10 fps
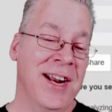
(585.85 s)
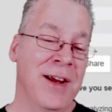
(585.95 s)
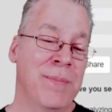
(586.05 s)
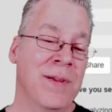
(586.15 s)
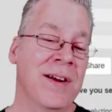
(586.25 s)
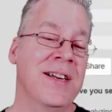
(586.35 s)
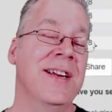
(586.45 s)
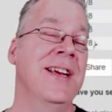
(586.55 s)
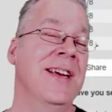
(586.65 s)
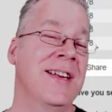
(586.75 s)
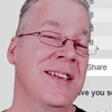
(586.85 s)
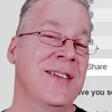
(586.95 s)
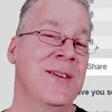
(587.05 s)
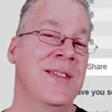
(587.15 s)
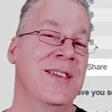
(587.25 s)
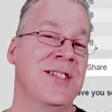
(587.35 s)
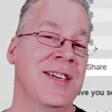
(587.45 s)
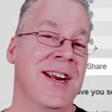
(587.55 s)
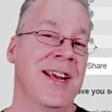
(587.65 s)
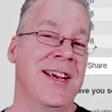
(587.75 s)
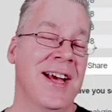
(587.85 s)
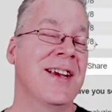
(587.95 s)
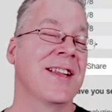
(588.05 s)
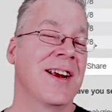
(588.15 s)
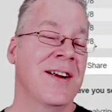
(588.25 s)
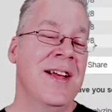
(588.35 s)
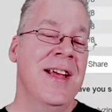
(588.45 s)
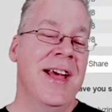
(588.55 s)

and I plugged it into the genetic calculator.